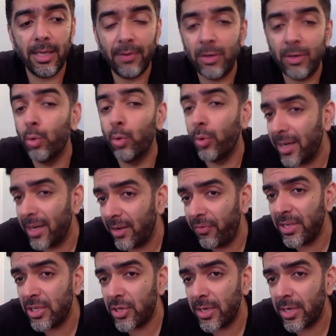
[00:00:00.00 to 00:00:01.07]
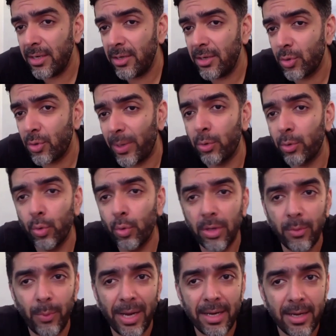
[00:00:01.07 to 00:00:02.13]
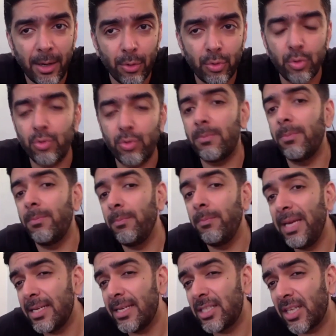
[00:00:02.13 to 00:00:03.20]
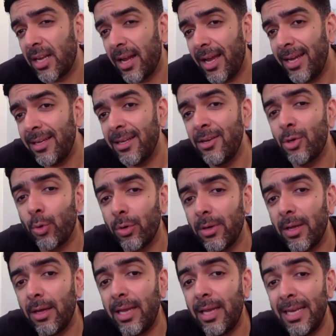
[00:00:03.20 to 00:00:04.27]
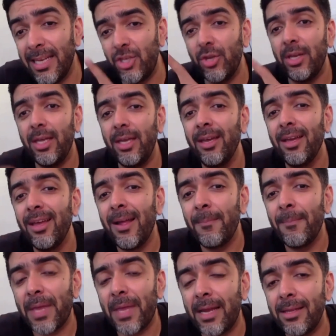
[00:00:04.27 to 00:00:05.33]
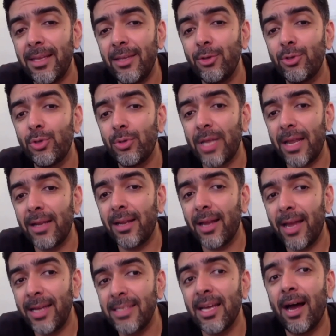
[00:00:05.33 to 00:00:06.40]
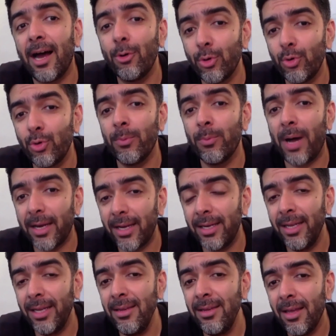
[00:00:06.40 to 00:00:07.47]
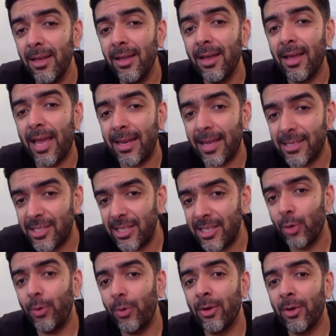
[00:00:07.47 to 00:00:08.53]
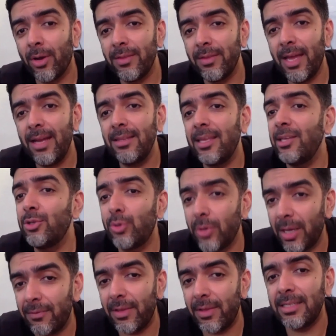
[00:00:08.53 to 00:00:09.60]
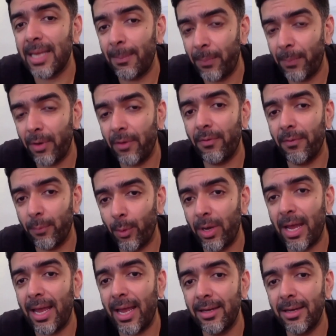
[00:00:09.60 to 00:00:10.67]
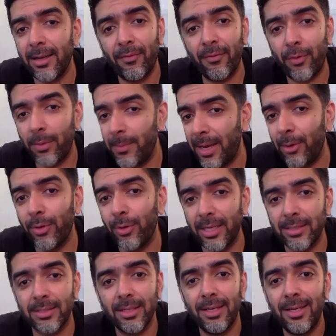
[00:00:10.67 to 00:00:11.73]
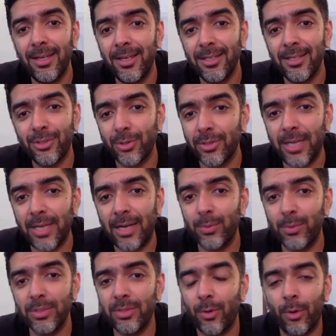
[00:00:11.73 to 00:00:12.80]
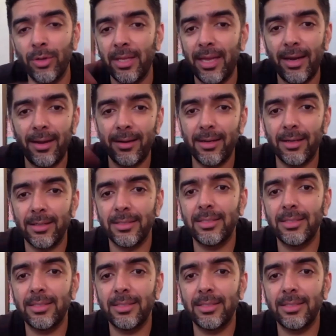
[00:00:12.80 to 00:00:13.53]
Even Google had featured it. So when Google went out to meet its client and told initially, and they used to tell clients how to do marketing and SEO and all of that, they used to give the example of what I had done for my hotels. So that was on their